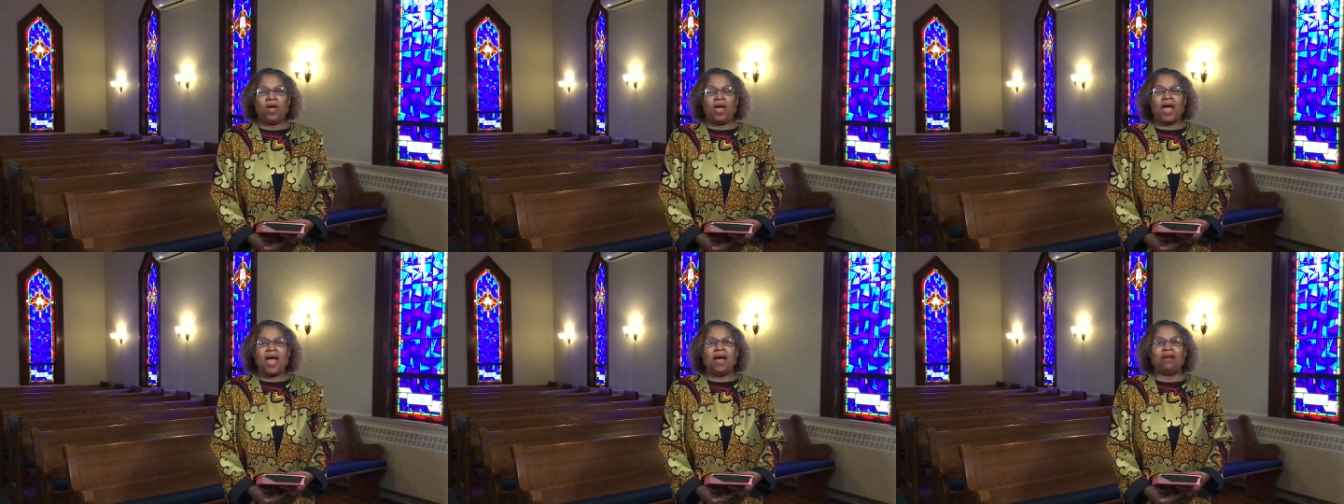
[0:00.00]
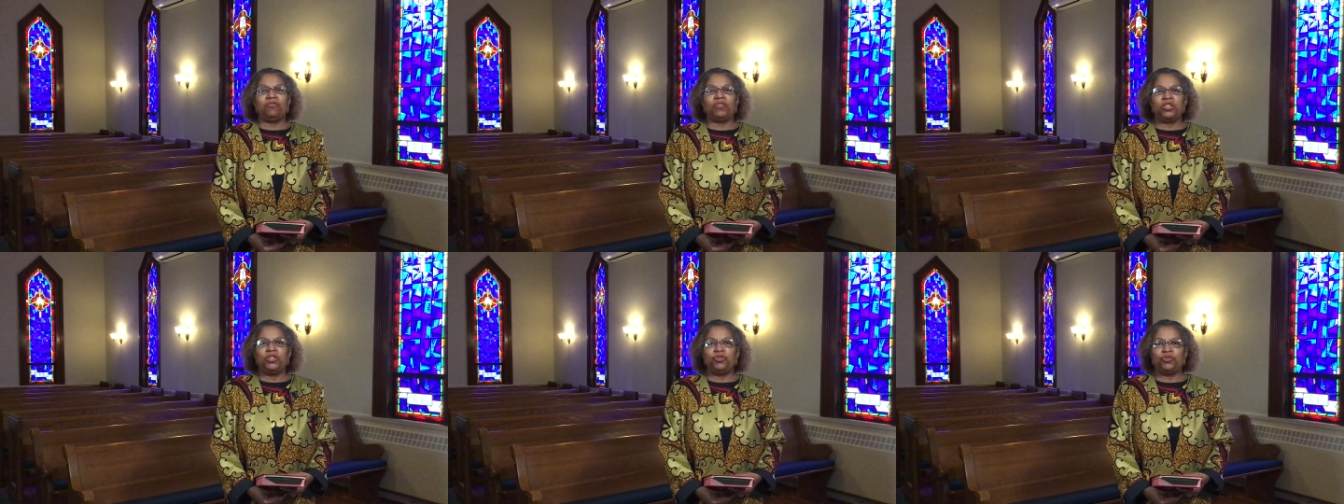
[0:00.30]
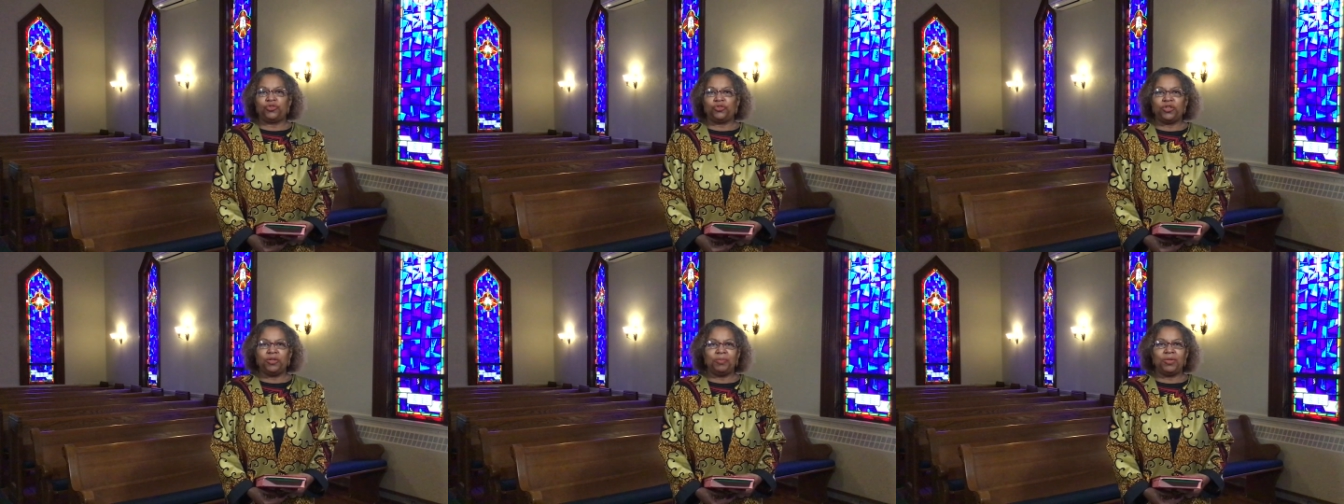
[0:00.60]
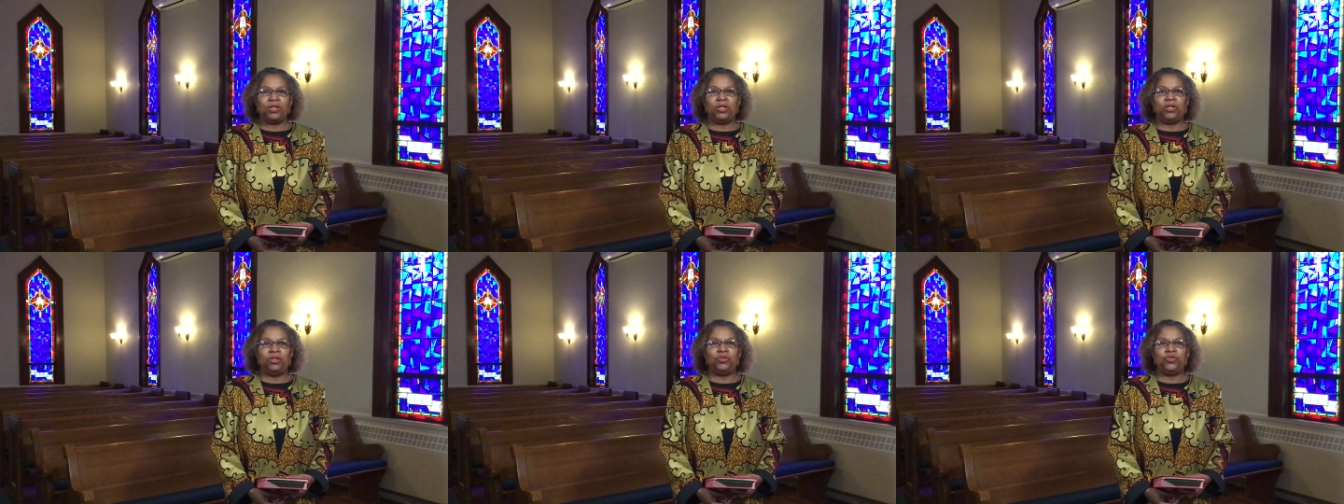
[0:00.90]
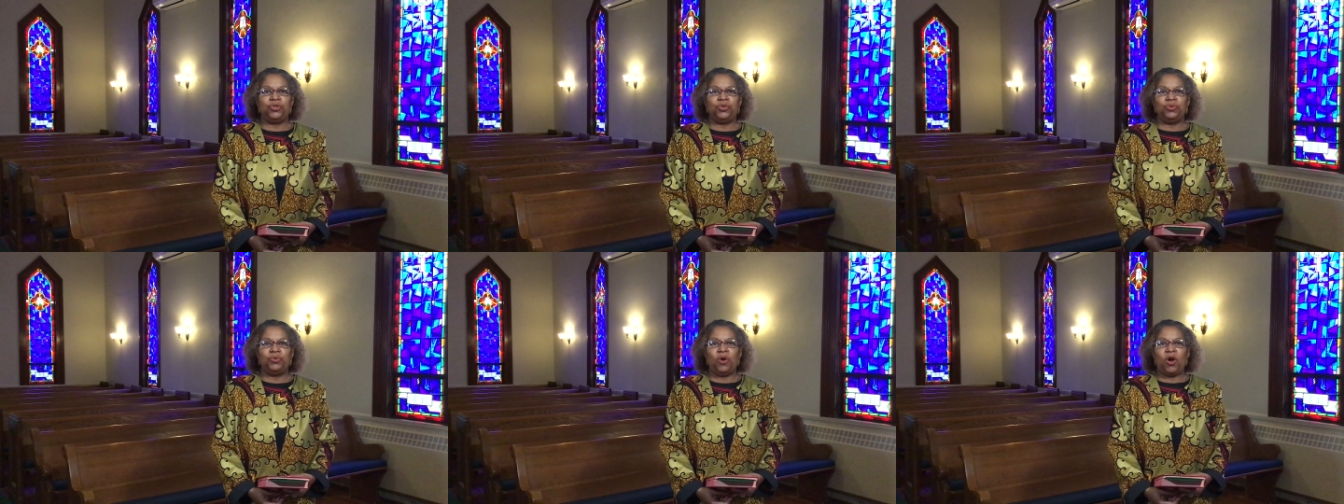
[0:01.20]
have contributed
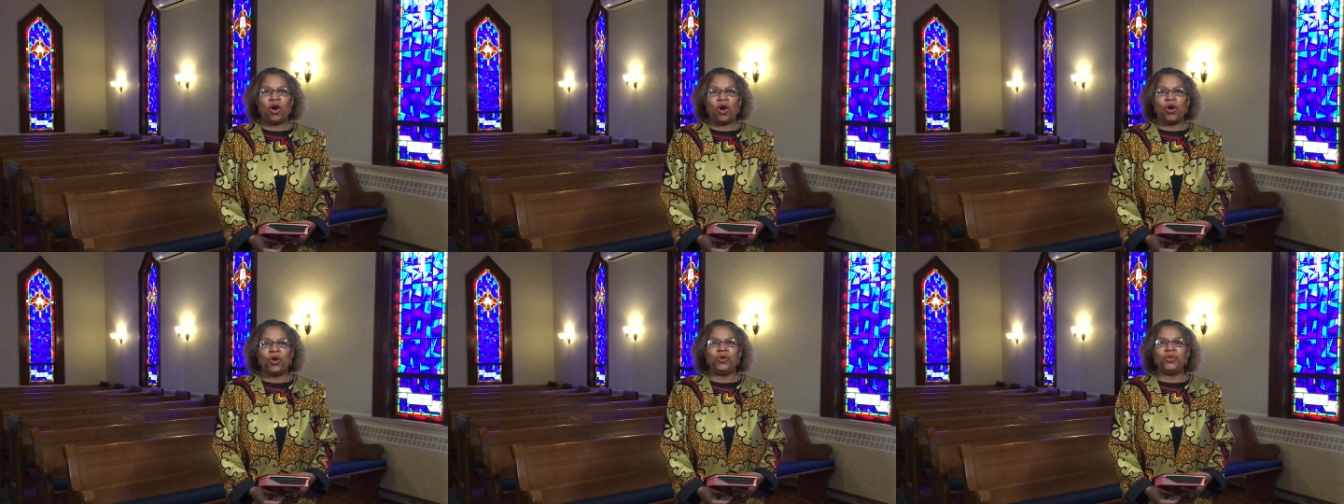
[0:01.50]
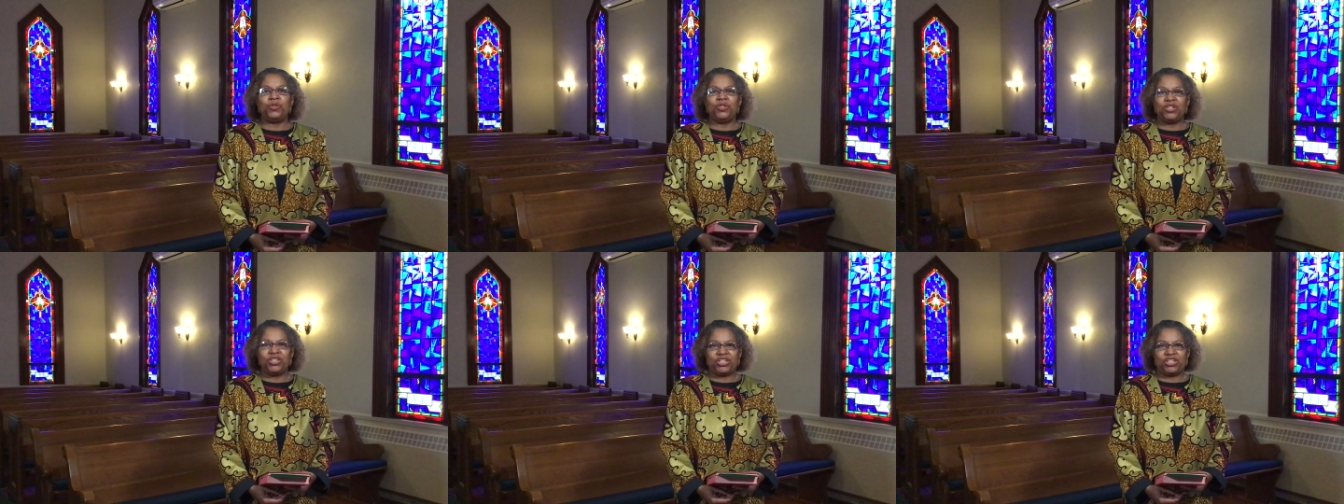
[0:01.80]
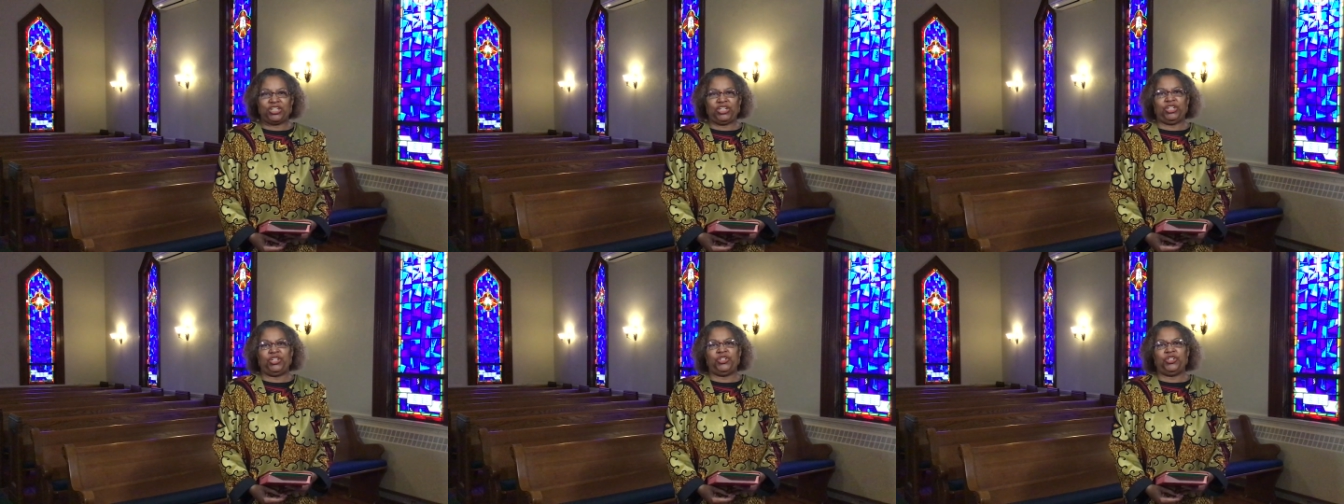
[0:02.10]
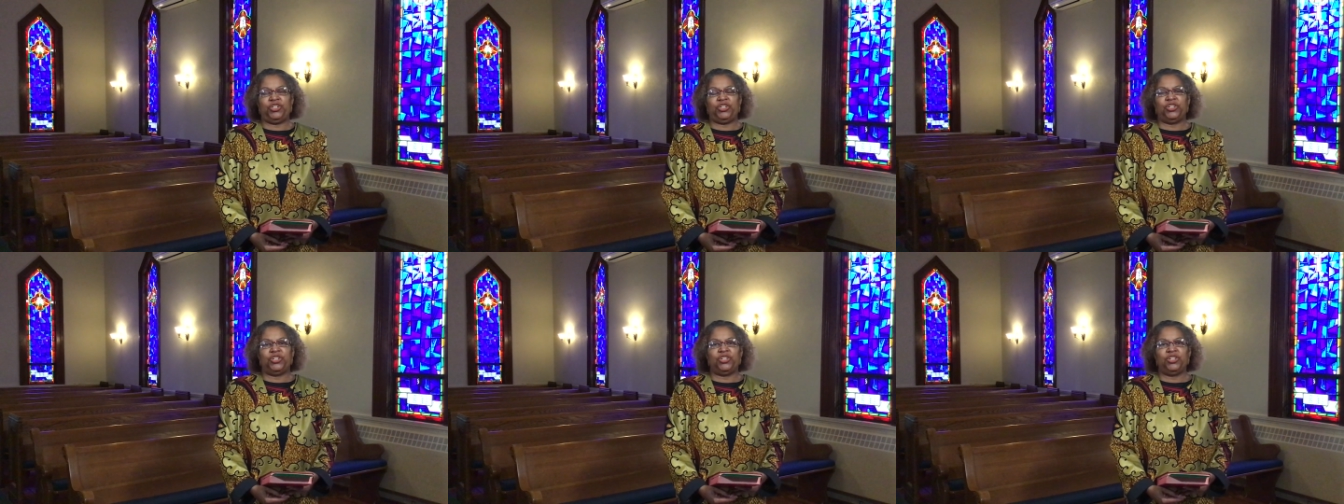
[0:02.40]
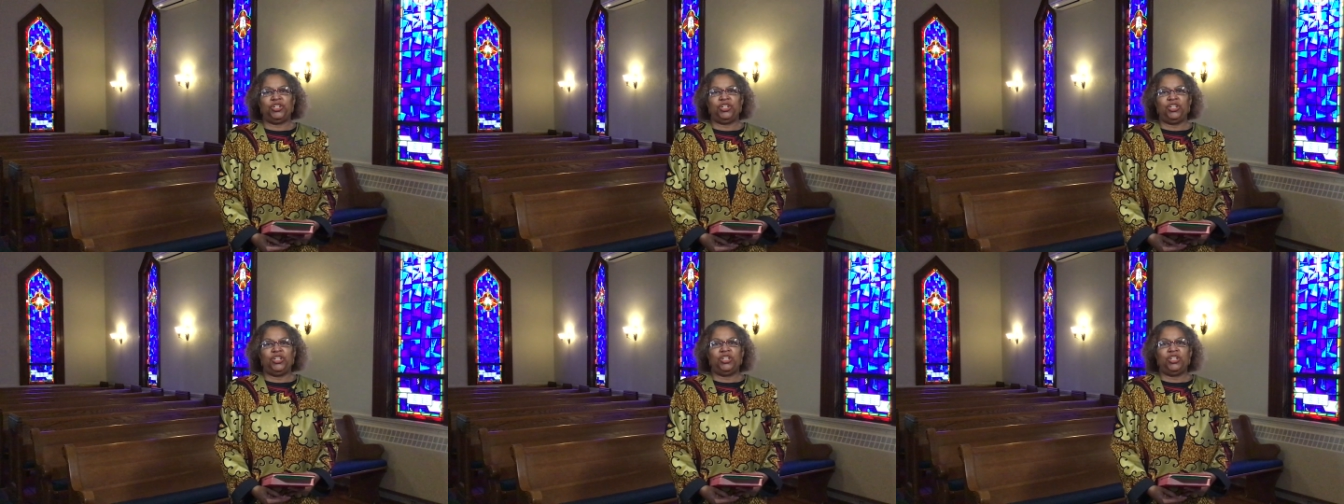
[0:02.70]
to her decision